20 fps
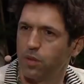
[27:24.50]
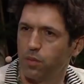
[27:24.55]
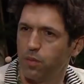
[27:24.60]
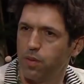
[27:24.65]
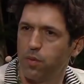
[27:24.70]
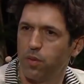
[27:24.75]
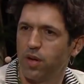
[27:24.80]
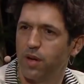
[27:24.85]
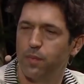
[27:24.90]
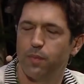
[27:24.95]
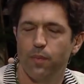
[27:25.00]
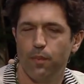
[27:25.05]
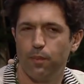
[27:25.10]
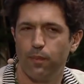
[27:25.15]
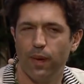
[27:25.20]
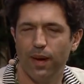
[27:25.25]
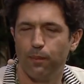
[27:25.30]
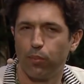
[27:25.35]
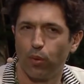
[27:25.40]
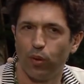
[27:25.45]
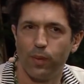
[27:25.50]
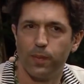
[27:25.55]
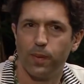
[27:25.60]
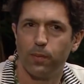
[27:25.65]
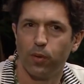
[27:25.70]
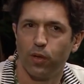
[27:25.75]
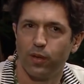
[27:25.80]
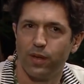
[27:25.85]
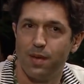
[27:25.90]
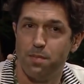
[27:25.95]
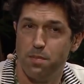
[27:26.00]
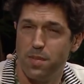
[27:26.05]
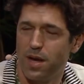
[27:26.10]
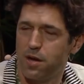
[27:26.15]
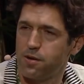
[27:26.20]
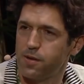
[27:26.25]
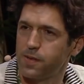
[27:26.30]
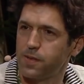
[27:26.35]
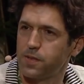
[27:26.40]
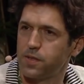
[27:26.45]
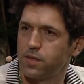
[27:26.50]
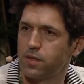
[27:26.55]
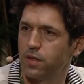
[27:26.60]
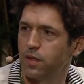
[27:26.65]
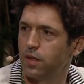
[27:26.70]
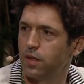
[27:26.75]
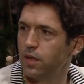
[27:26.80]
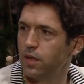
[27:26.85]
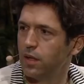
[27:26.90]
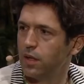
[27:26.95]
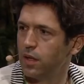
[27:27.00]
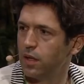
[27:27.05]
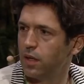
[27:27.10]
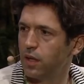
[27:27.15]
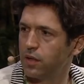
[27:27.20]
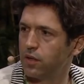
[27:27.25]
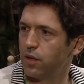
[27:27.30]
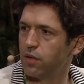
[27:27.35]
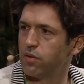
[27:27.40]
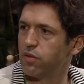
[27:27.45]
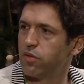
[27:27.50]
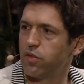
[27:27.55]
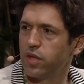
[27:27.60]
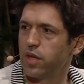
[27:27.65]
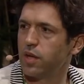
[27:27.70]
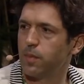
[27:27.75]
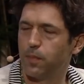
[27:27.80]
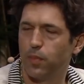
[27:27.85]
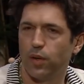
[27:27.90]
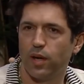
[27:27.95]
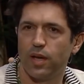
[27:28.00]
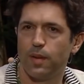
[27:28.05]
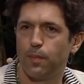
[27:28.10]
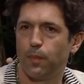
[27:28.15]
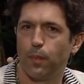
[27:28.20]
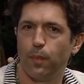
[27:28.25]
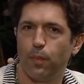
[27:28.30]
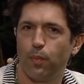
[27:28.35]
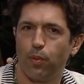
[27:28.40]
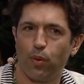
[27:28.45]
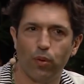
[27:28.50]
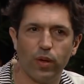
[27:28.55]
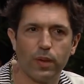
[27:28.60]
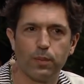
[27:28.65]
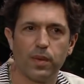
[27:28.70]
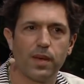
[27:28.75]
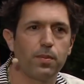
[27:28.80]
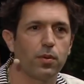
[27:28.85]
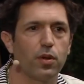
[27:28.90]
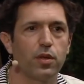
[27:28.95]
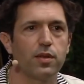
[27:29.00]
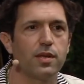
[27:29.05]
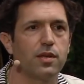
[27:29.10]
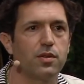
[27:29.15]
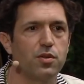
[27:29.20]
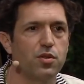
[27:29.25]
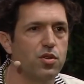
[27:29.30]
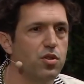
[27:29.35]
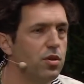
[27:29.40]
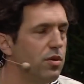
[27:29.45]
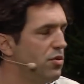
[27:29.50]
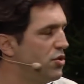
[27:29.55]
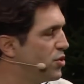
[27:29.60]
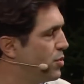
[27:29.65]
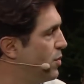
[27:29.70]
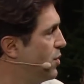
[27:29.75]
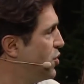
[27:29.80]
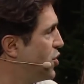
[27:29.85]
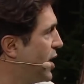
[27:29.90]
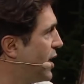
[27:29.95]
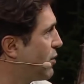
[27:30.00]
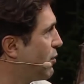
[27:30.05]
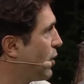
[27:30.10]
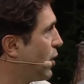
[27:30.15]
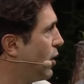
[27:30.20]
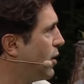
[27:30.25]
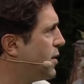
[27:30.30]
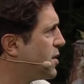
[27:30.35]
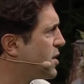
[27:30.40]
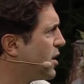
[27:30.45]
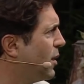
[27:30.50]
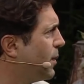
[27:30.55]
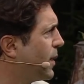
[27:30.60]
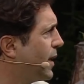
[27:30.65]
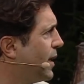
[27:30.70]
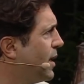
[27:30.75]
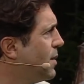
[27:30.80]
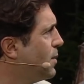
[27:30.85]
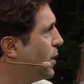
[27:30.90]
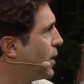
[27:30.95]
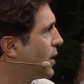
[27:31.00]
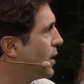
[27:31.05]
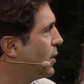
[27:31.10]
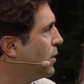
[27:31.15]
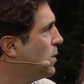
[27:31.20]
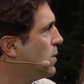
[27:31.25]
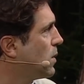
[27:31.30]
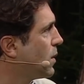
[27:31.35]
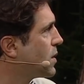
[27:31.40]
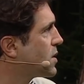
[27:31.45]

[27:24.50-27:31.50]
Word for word: We want to employ people on their merits. Mm. I don't think by employing people on their gender alone is helping anybody at all.